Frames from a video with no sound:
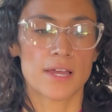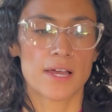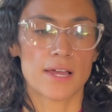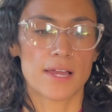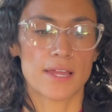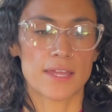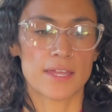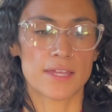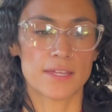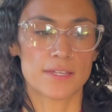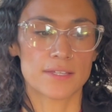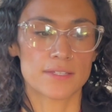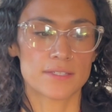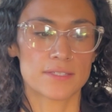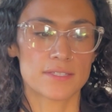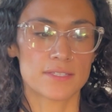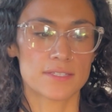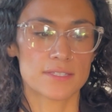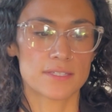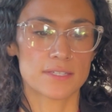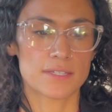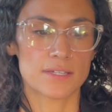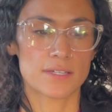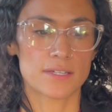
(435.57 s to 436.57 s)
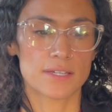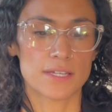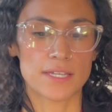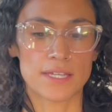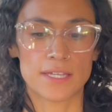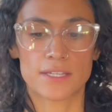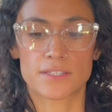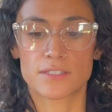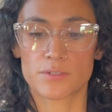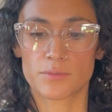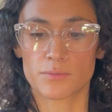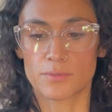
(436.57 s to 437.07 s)
his
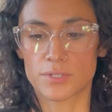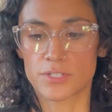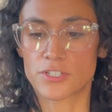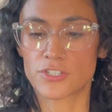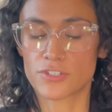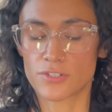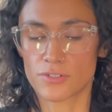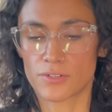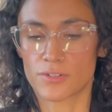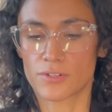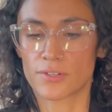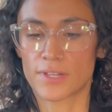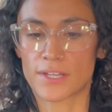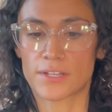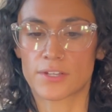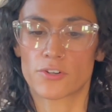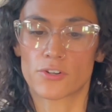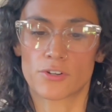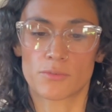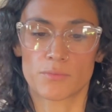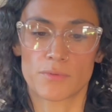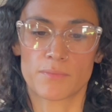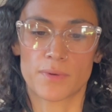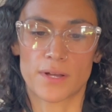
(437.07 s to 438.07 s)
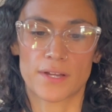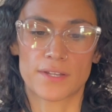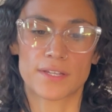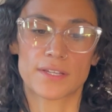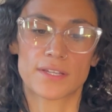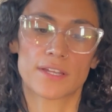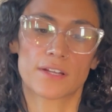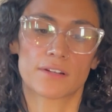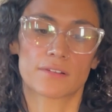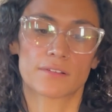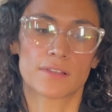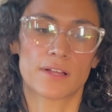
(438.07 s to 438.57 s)
original like herbal body
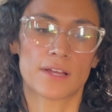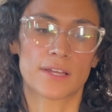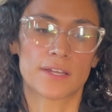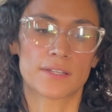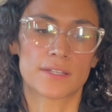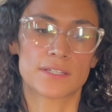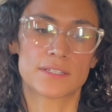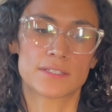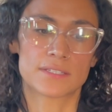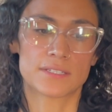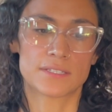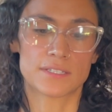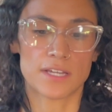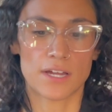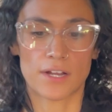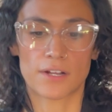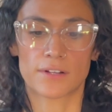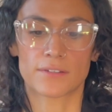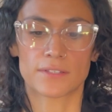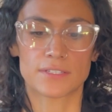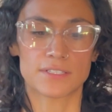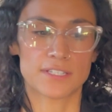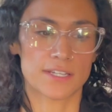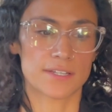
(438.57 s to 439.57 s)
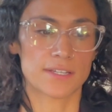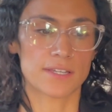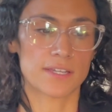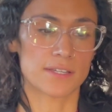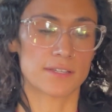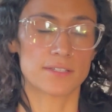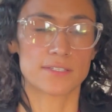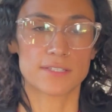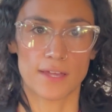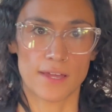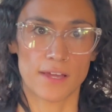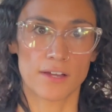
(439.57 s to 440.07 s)
care line is entirely
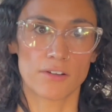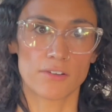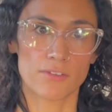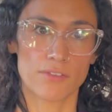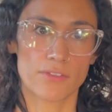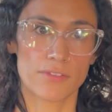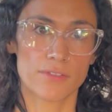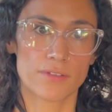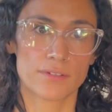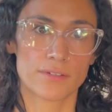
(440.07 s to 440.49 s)
dedicated to health.